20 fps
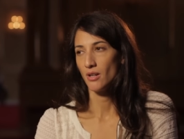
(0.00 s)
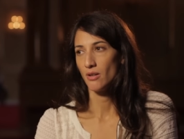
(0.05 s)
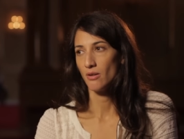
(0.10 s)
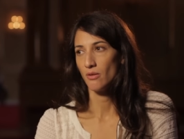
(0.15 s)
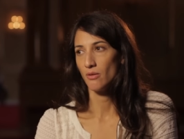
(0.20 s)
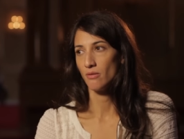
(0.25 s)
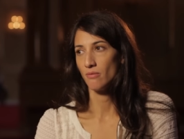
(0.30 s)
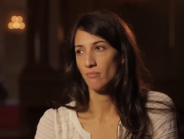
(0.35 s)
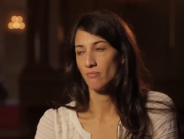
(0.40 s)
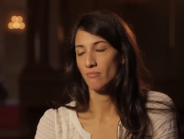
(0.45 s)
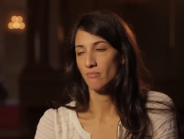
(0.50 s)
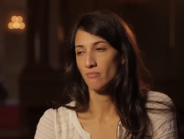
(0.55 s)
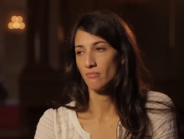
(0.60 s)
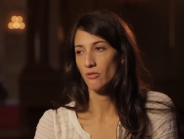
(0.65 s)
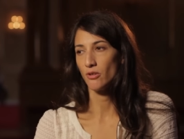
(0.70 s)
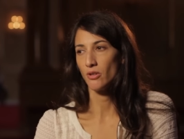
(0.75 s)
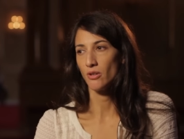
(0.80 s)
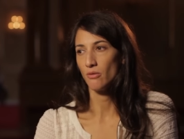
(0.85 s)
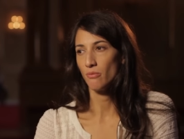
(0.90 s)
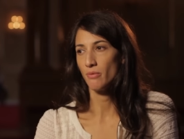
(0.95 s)
uh,
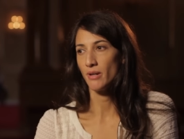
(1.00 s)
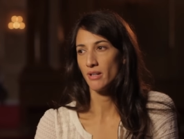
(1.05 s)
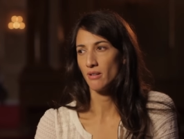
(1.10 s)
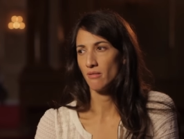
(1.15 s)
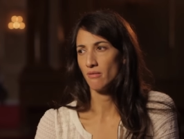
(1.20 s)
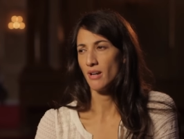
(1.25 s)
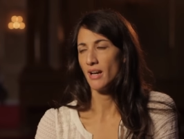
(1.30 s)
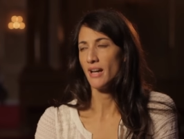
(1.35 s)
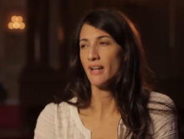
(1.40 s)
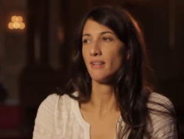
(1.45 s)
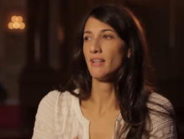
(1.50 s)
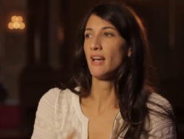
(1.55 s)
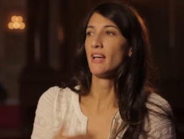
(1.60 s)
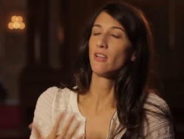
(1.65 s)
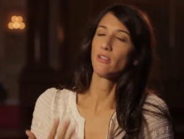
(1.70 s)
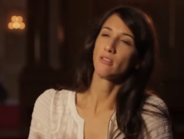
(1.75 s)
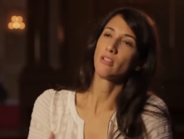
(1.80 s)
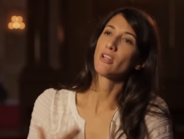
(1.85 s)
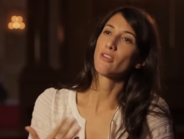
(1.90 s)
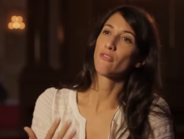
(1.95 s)
I
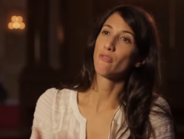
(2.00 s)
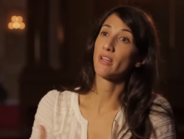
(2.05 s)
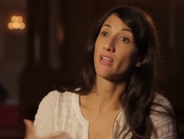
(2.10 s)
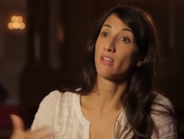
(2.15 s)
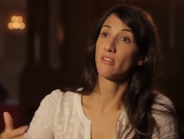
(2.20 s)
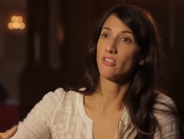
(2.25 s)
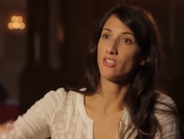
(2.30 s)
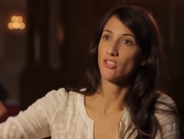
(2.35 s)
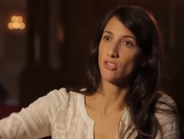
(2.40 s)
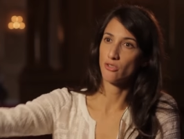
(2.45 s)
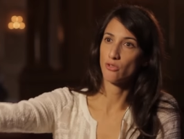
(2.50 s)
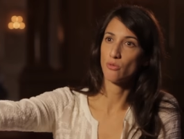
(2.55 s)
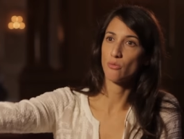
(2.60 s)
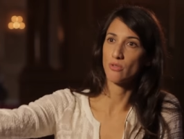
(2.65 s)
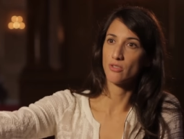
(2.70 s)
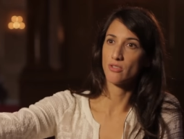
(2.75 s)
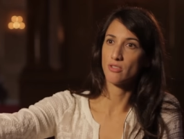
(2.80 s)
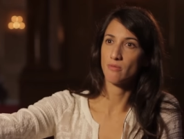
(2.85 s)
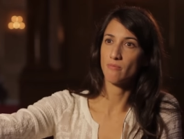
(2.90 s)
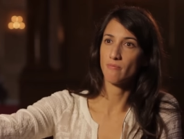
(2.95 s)
had a lot of recognition
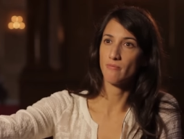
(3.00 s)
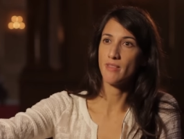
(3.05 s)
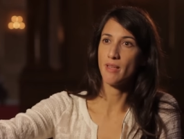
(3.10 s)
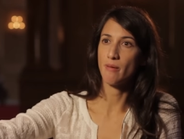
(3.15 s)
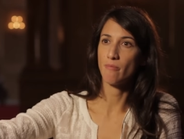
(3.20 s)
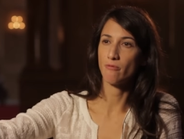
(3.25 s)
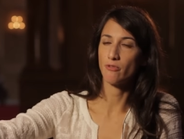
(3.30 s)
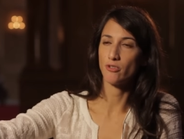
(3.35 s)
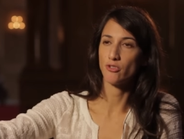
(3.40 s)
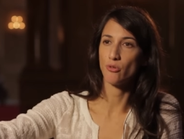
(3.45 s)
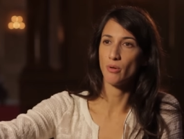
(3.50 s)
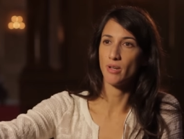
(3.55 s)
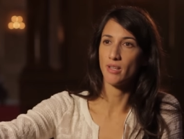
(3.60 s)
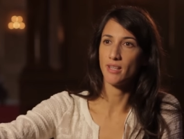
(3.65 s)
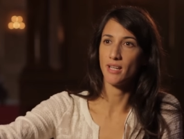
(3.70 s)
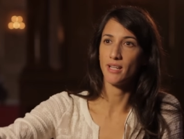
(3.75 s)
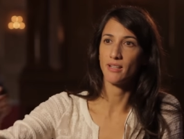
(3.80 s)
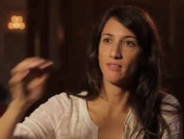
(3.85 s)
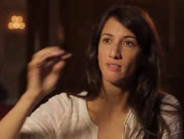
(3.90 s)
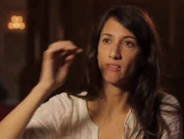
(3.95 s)
towards them for
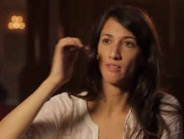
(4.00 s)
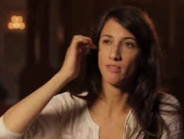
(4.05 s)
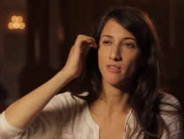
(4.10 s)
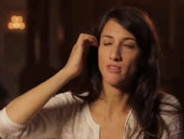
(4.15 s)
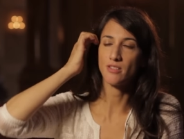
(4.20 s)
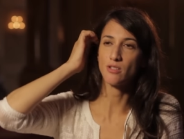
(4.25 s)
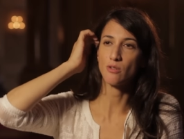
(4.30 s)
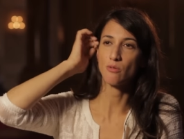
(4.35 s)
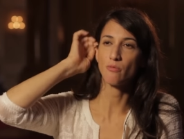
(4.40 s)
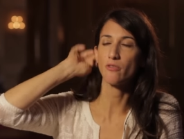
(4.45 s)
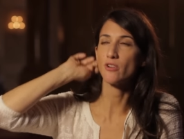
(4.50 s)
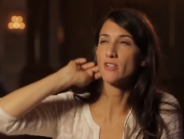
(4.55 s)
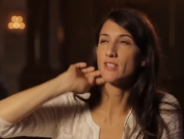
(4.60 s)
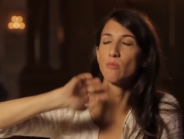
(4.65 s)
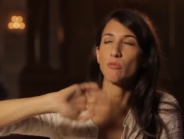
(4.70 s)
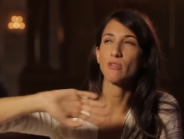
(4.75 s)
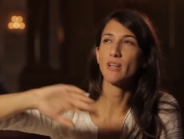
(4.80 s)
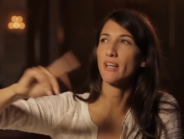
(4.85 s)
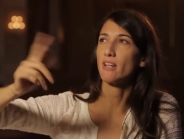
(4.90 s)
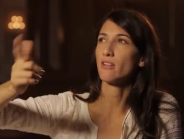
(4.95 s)
doing that. So, for
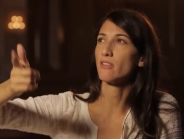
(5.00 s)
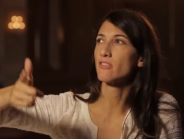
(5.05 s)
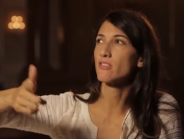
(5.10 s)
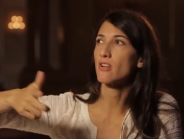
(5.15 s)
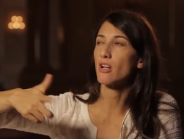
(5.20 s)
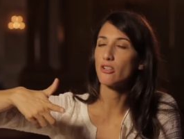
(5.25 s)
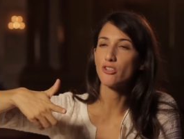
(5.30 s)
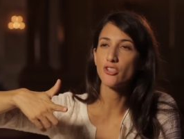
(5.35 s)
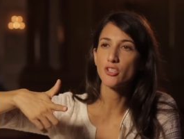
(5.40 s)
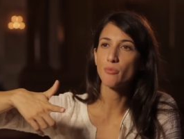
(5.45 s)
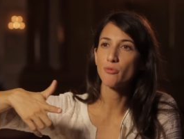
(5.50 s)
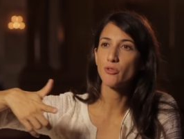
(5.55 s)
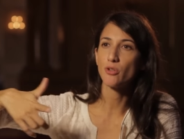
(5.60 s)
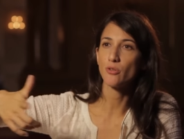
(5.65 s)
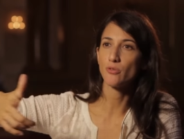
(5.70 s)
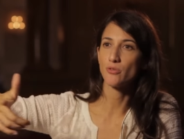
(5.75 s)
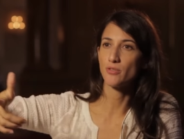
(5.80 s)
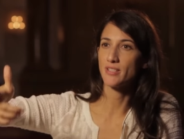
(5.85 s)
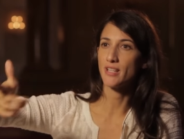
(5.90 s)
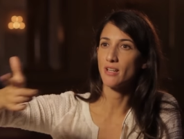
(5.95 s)
example, I had a scholarship
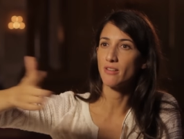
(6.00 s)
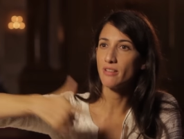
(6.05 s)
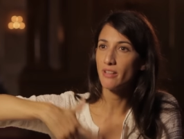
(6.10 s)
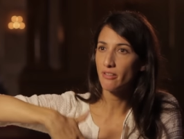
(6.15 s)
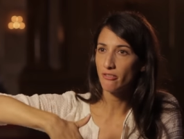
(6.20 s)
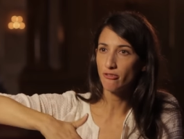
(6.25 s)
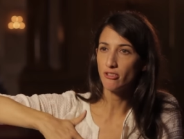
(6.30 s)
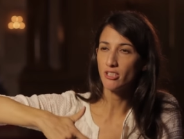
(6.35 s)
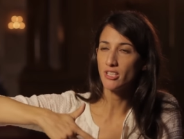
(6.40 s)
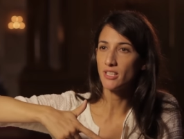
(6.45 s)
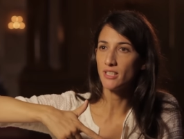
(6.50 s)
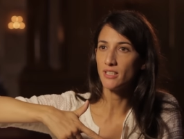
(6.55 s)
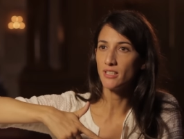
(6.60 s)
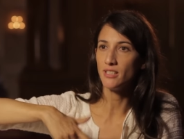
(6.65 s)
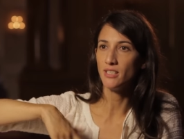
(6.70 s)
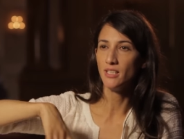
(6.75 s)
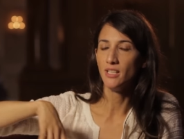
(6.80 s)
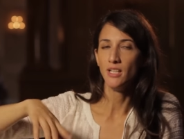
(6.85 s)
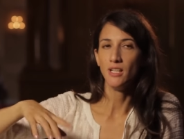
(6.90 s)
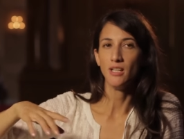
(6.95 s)
to go to South
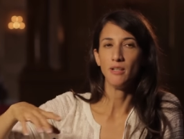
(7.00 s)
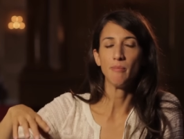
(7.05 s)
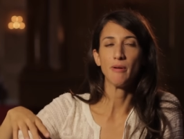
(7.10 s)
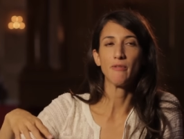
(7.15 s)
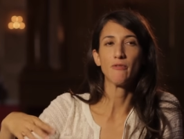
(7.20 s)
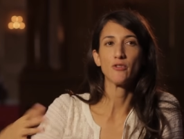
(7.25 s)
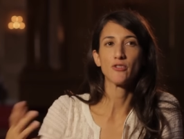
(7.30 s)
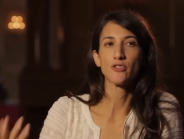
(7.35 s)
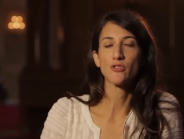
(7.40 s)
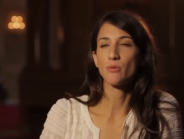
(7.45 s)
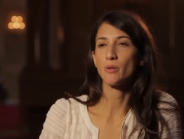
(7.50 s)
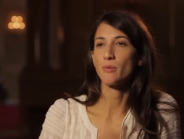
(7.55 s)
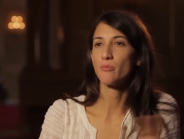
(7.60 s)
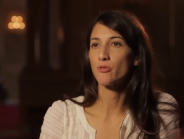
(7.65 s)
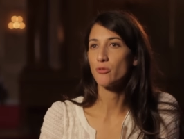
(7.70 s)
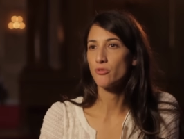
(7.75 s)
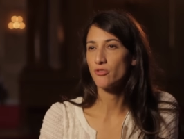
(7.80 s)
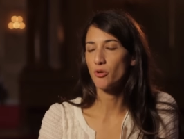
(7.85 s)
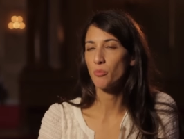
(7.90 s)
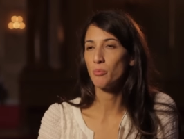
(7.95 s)
Africa. My first
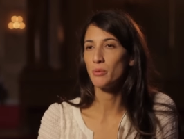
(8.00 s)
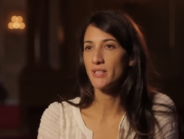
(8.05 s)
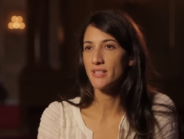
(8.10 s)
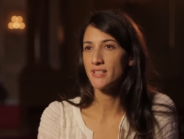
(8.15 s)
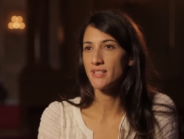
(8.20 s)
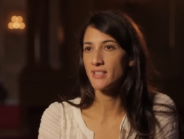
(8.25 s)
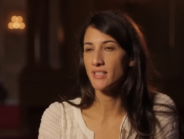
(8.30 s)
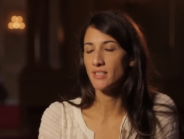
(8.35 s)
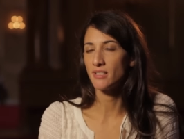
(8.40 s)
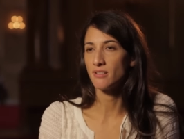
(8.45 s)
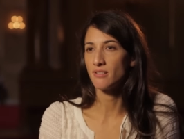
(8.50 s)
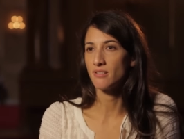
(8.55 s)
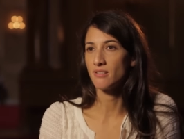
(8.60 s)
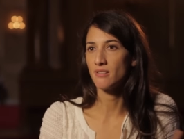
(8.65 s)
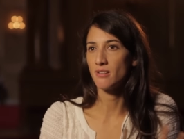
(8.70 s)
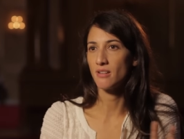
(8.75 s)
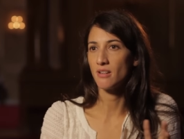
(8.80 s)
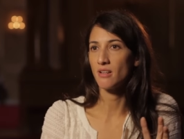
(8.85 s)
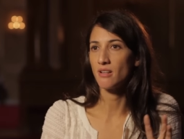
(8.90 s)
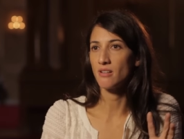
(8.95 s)
trip took place
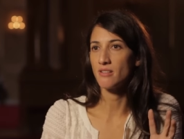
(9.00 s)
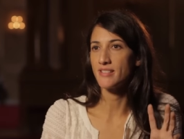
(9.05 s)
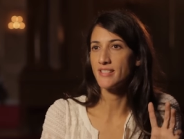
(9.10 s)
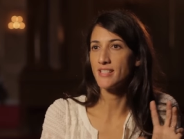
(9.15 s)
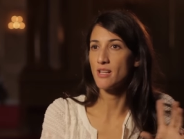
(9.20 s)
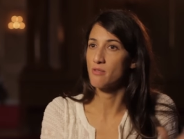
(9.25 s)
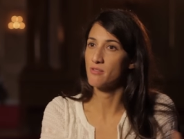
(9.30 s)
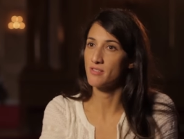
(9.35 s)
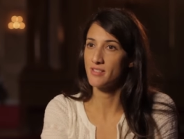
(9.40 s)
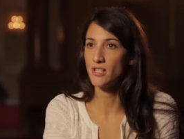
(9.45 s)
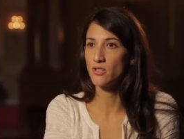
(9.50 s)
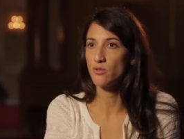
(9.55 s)
in uh, South